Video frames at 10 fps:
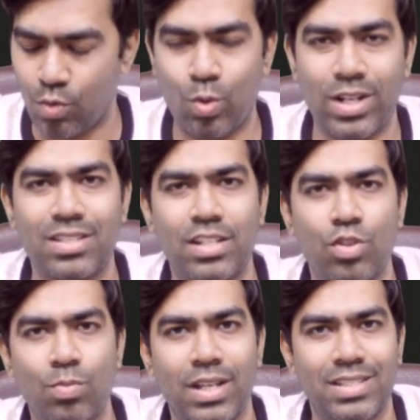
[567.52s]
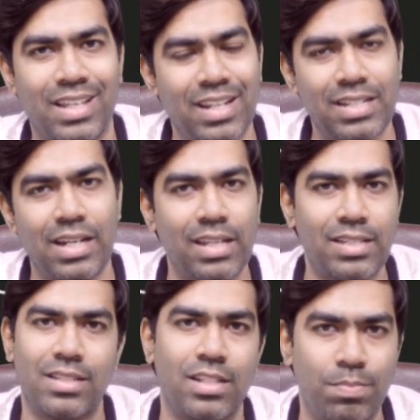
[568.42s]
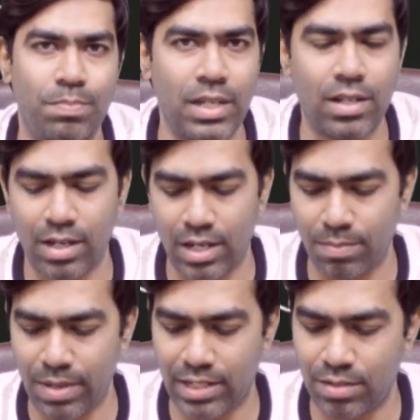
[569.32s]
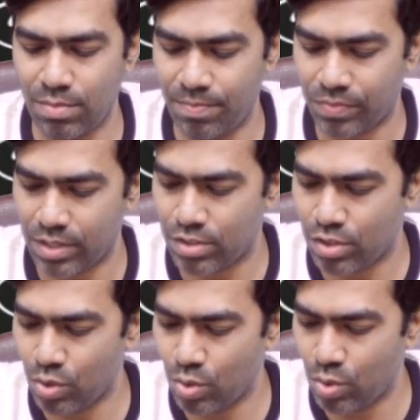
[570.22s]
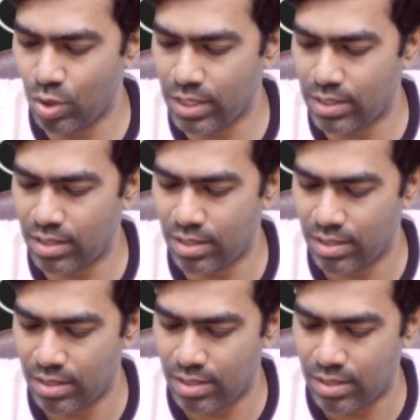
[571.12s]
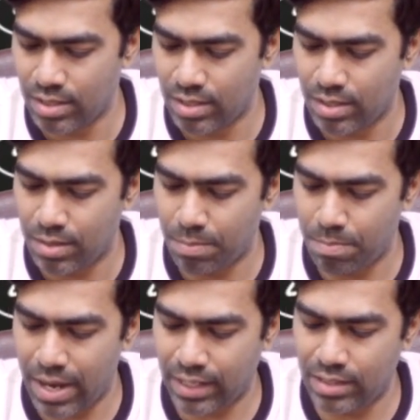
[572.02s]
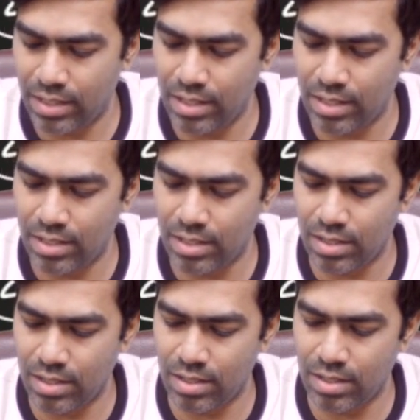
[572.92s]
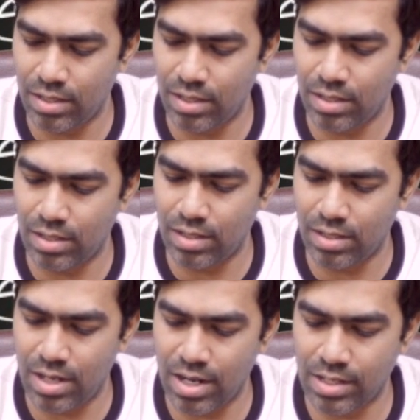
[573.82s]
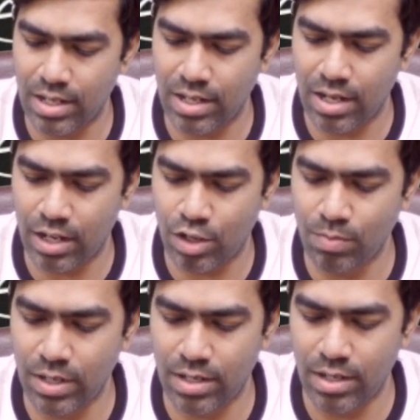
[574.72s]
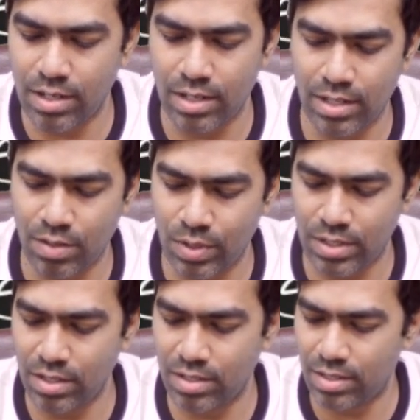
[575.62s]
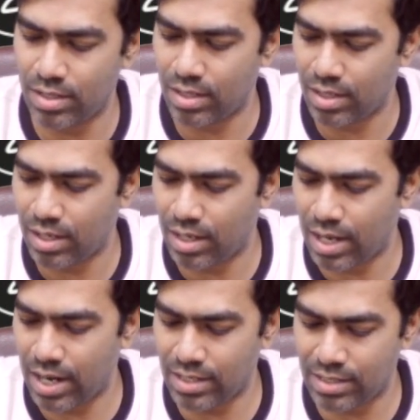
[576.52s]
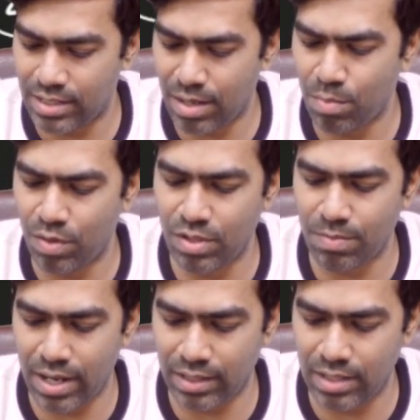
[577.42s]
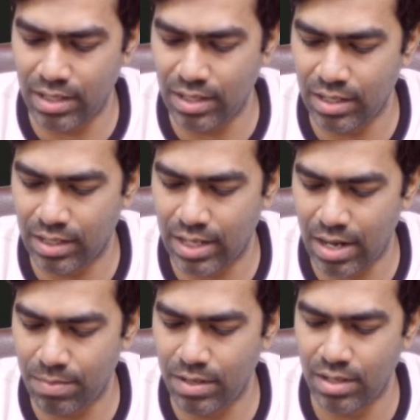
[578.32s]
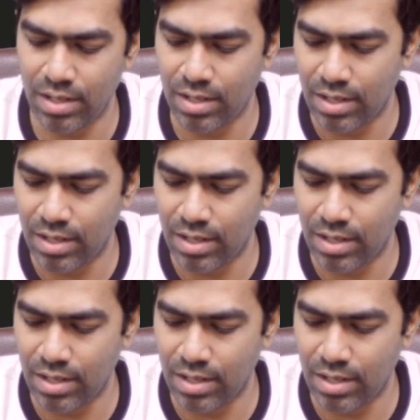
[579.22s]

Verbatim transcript: once the tubular secretion reaches its peak and the maximum, slowly the MAG3 starts getting accumulated in the vessels and some of the MAG3 can be